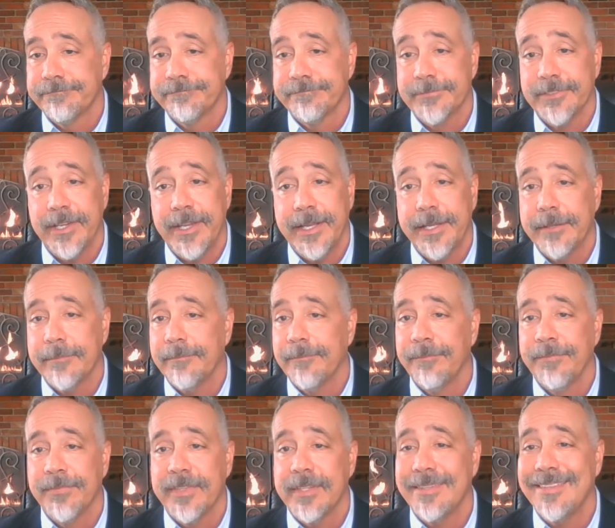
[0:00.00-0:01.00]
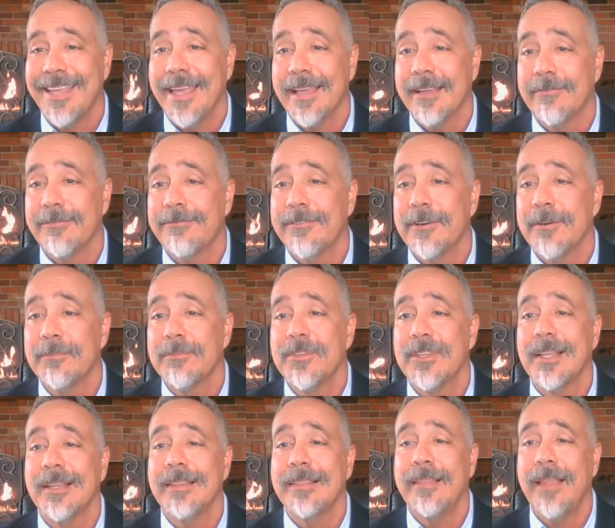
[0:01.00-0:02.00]
That's right. The tech firms
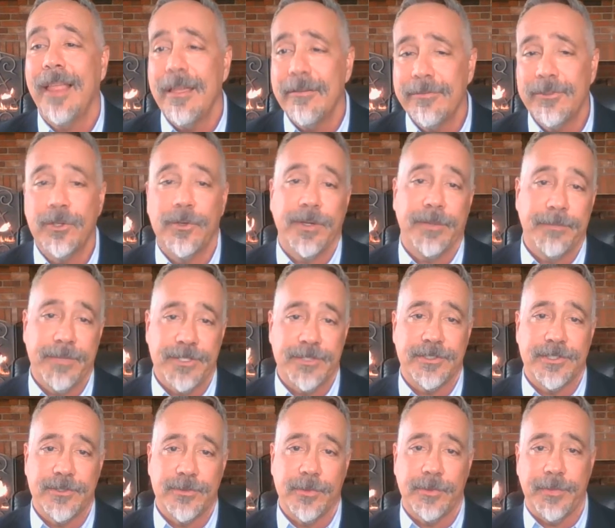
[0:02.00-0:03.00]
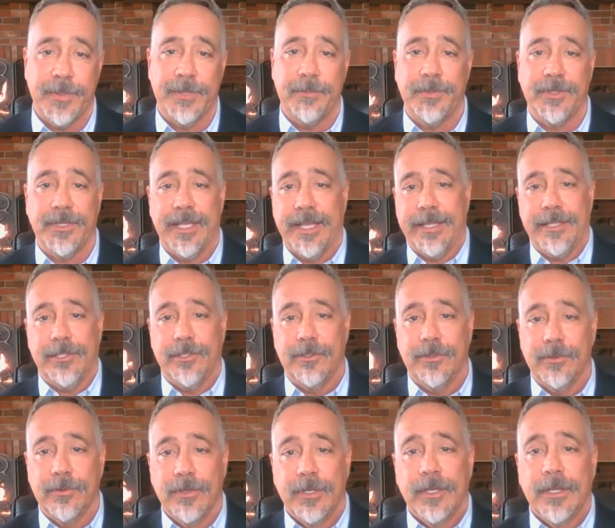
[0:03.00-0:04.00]
love doing business with people like
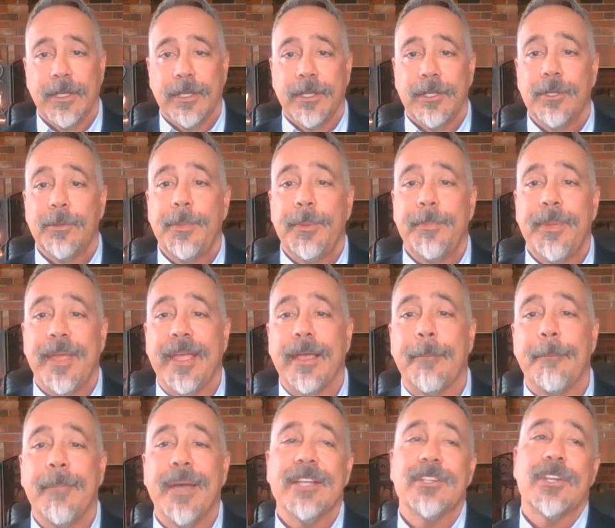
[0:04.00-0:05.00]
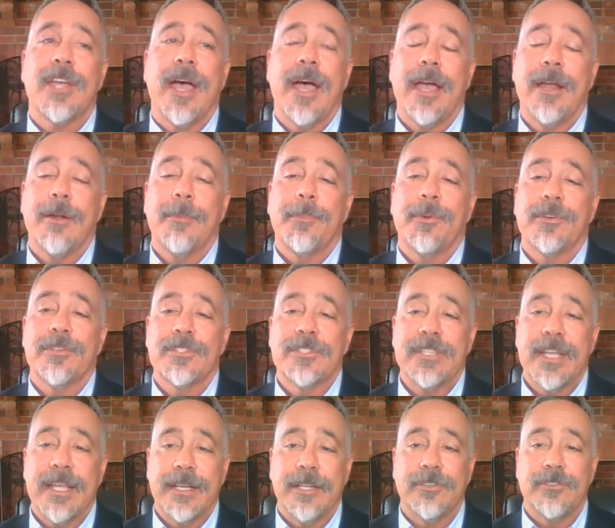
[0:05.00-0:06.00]
you. You'll be paying a much higher
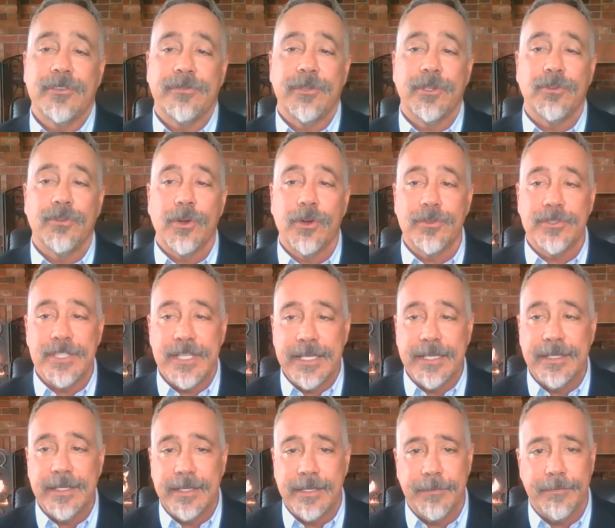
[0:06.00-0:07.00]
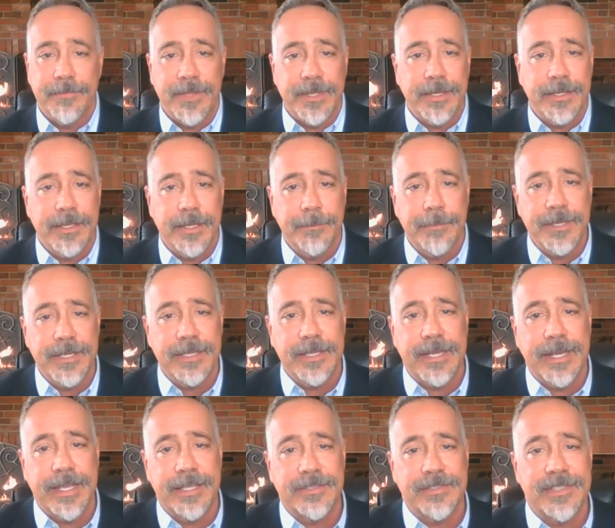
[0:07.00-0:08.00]
percentage of your gross income than a company
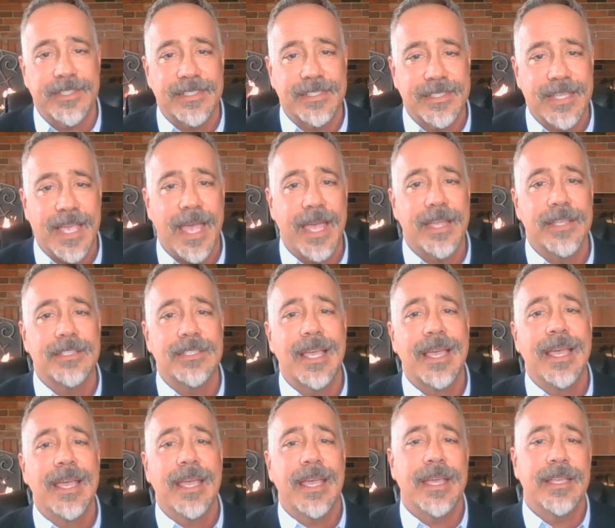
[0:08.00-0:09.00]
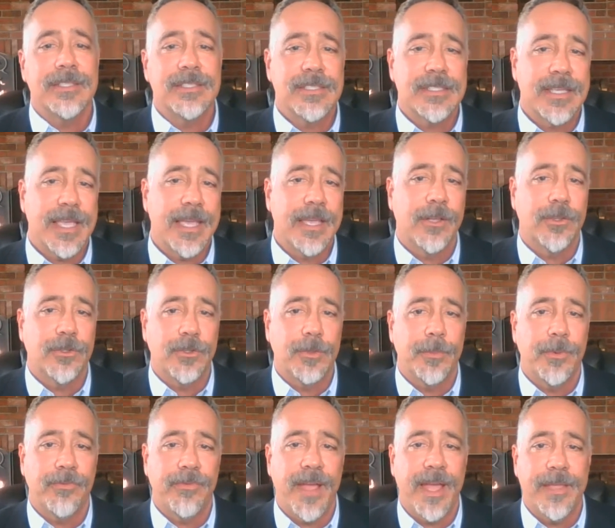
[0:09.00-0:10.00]
that has the size and scale to
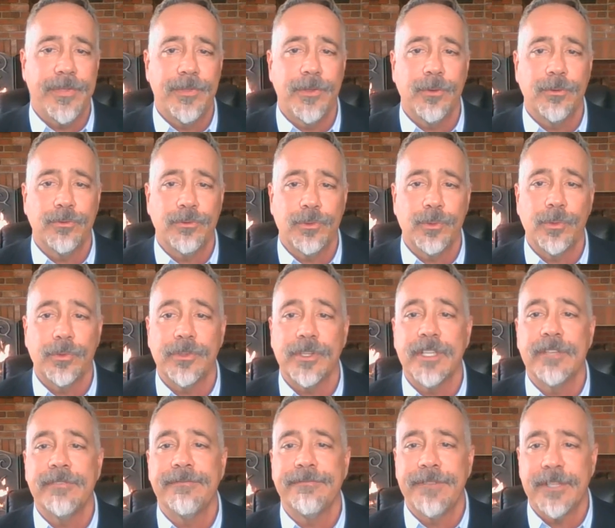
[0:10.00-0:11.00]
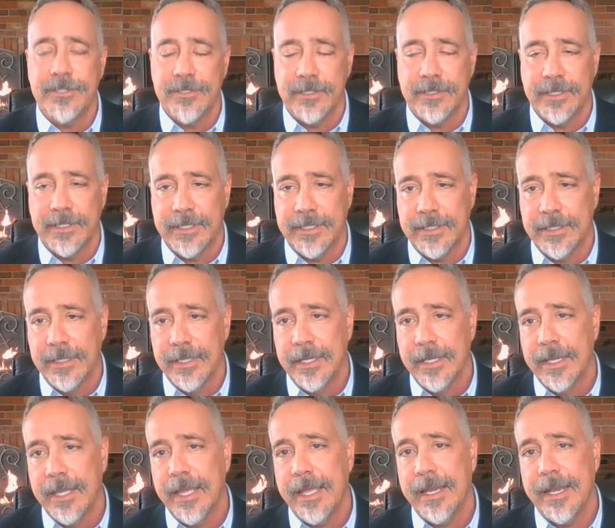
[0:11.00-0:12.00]
provide those tools efficiently
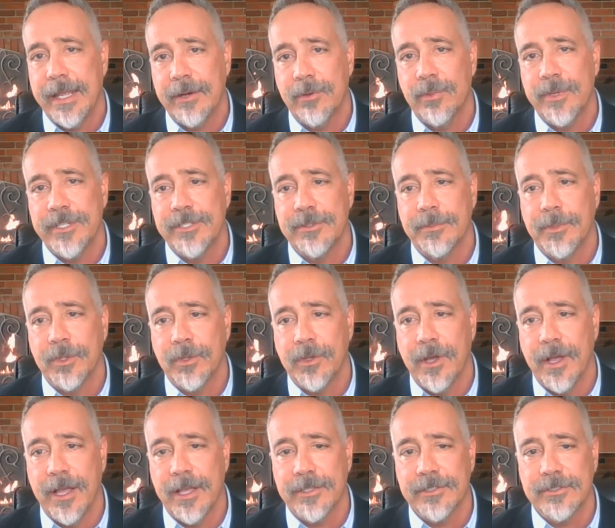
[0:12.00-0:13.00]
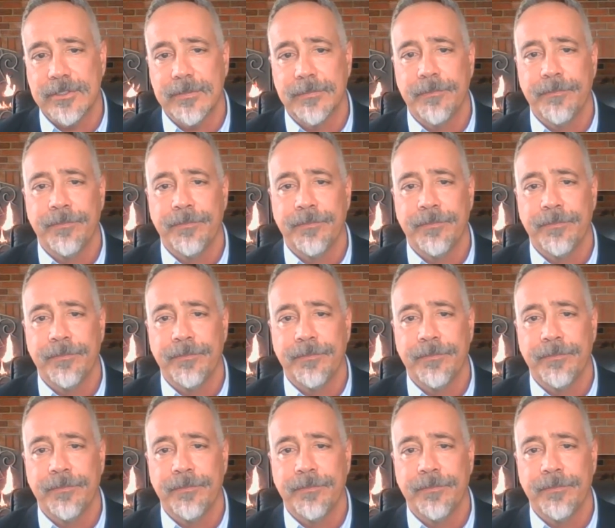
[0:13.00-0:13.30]
and at a reasonable cost.